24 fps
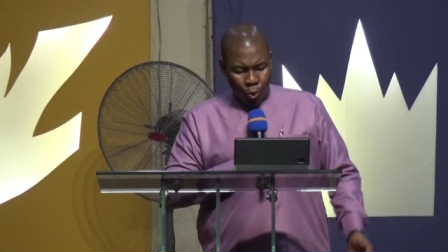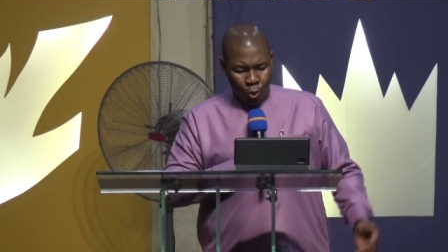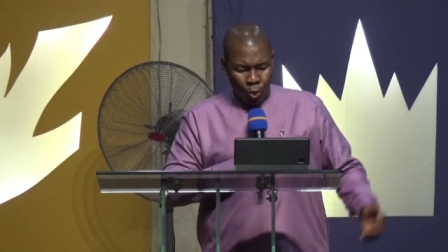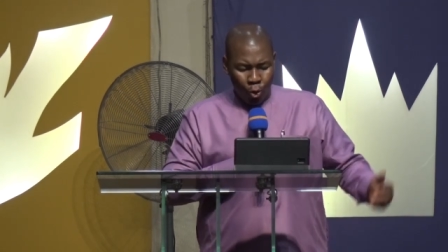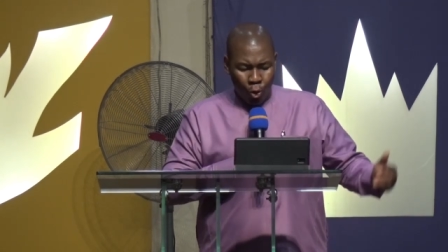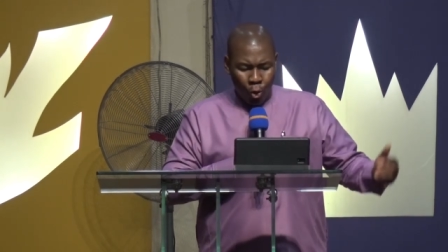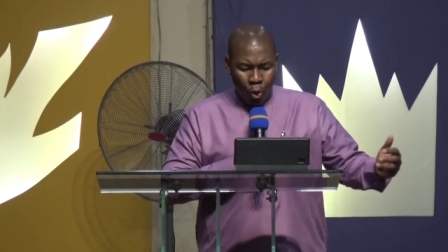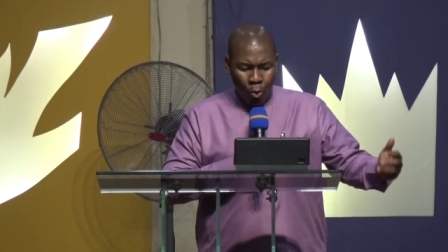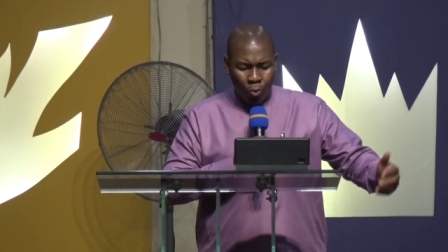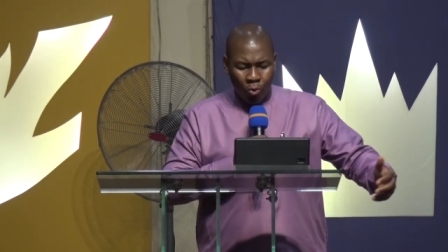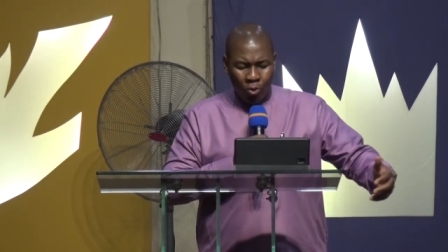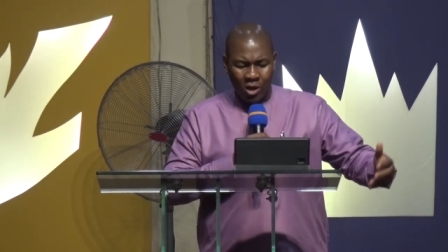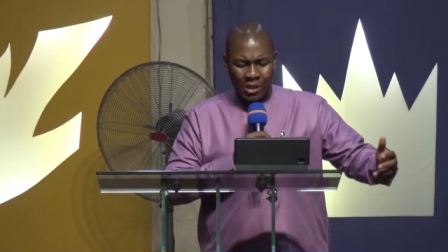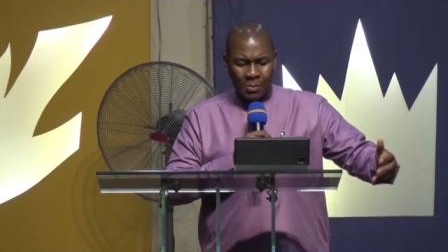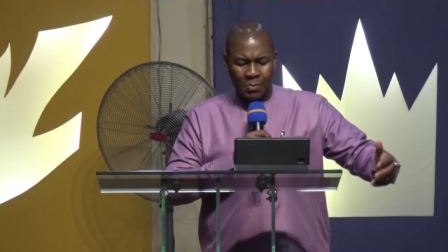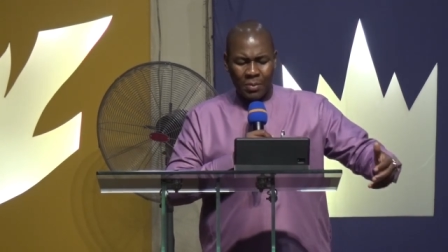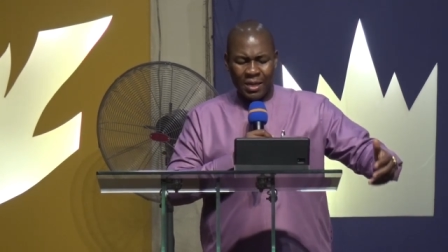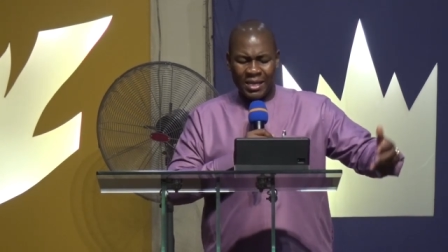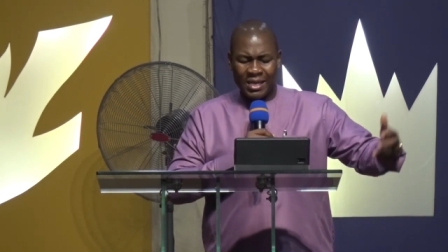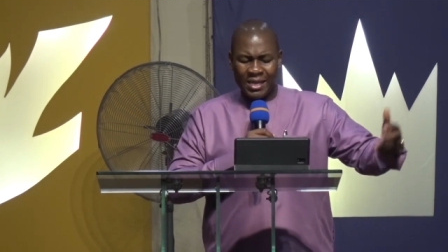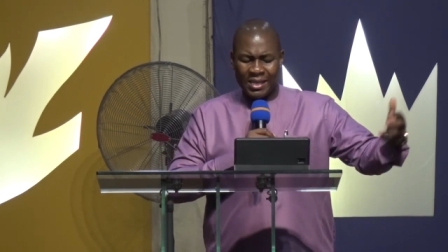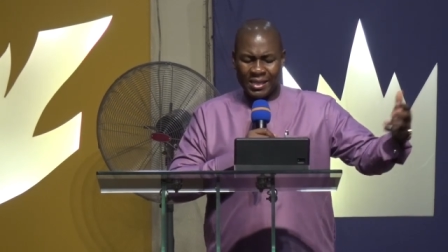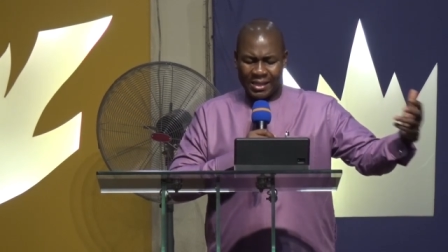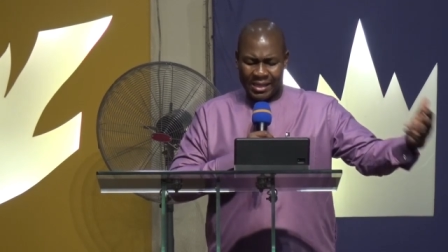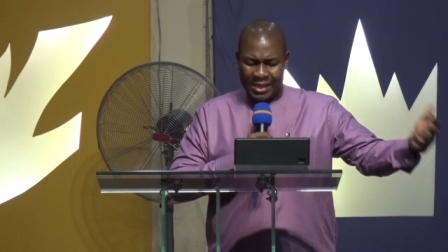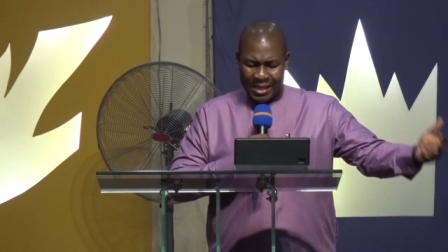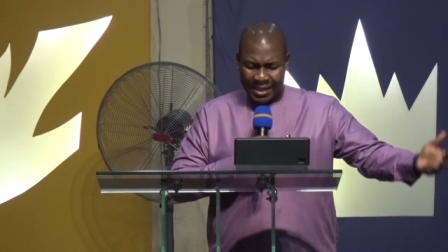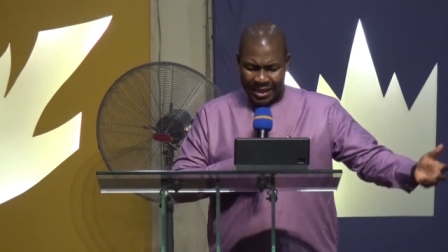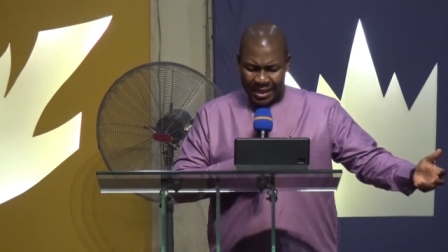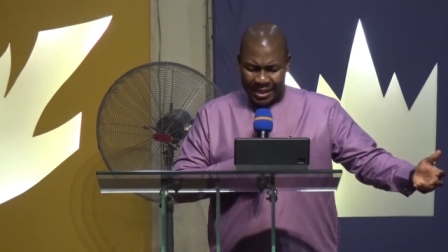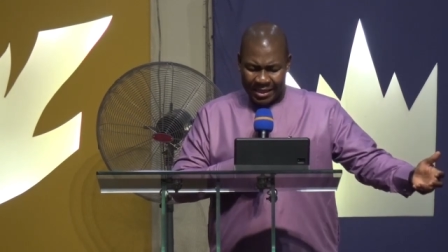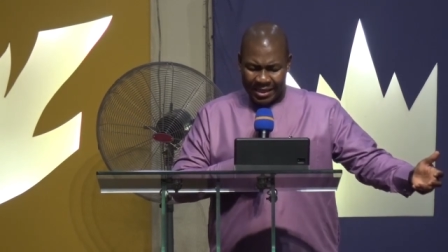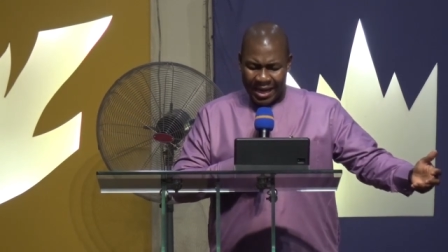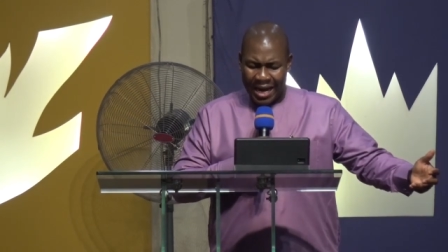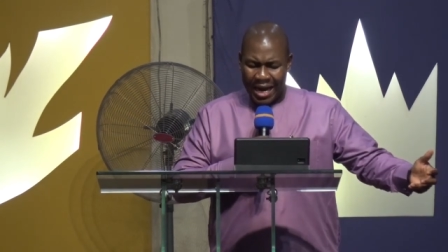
Whom was Mary seeking?